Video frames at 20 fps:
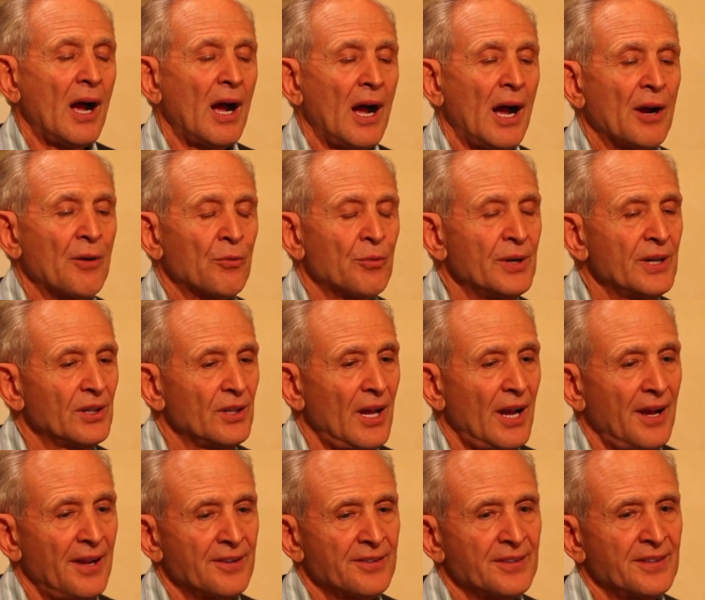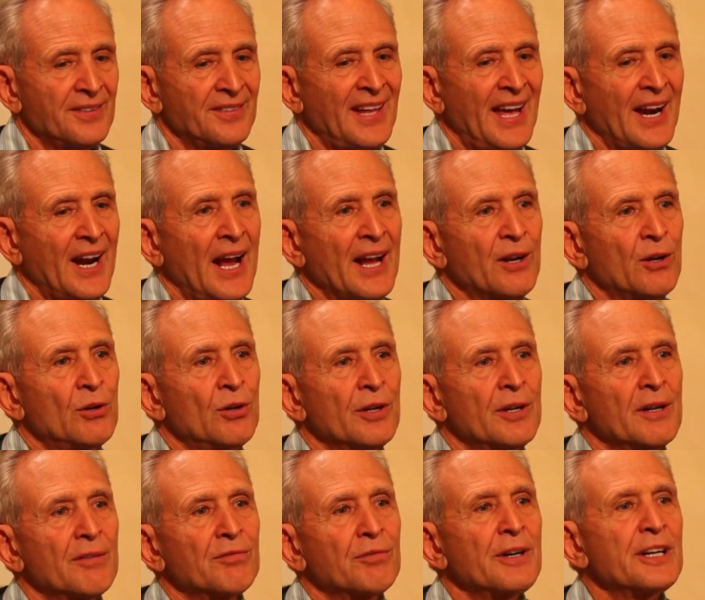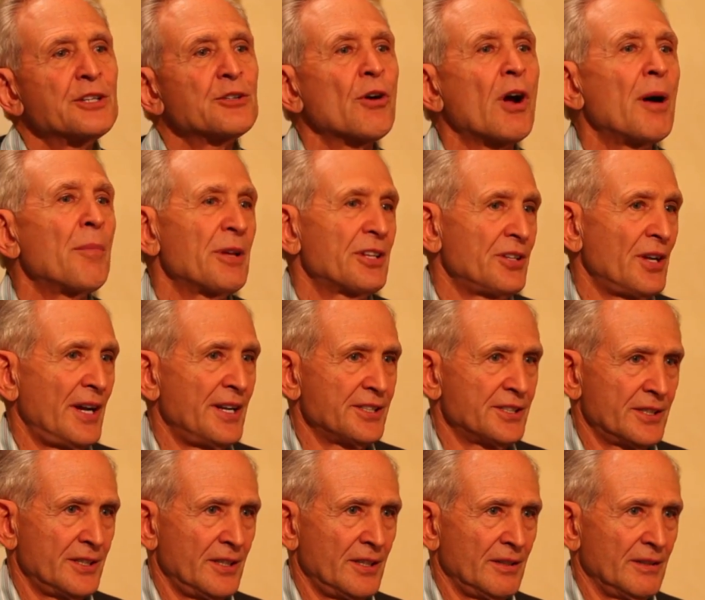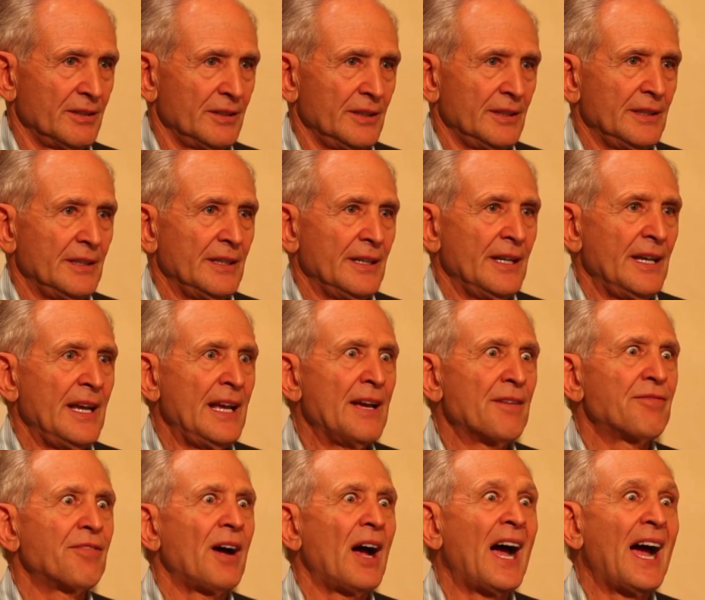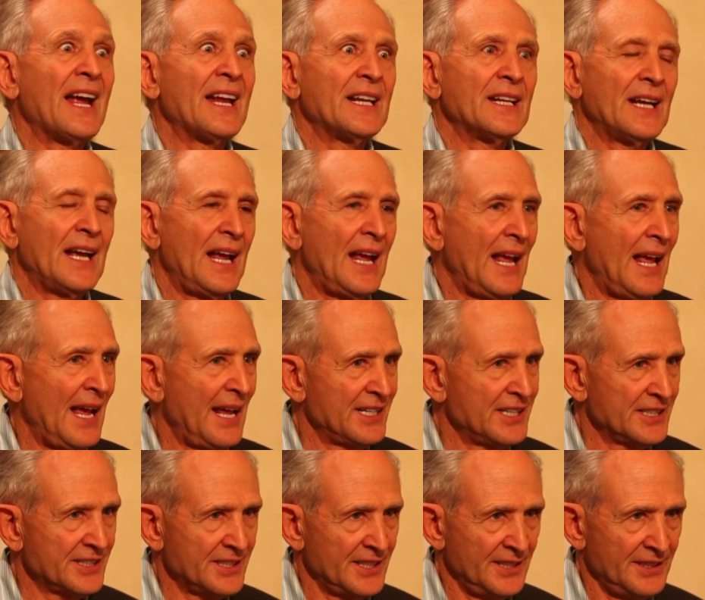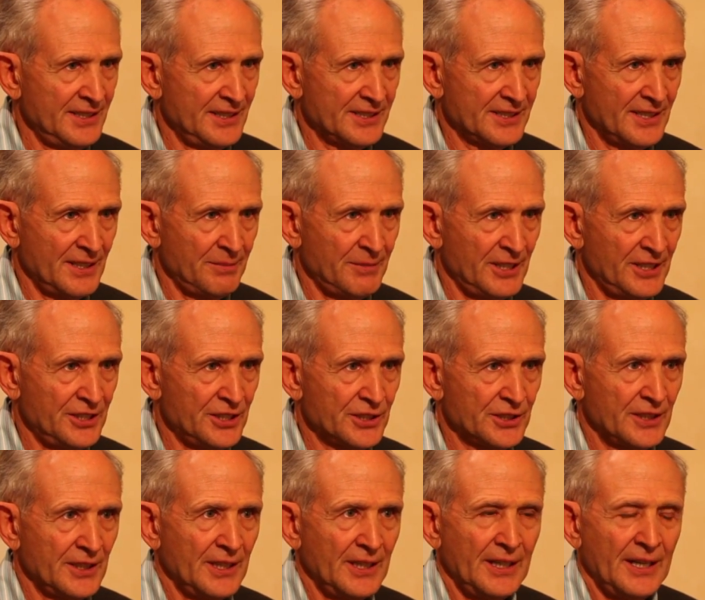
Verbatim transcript: I realized that I could have re traumatized her if I hadn't seen this image,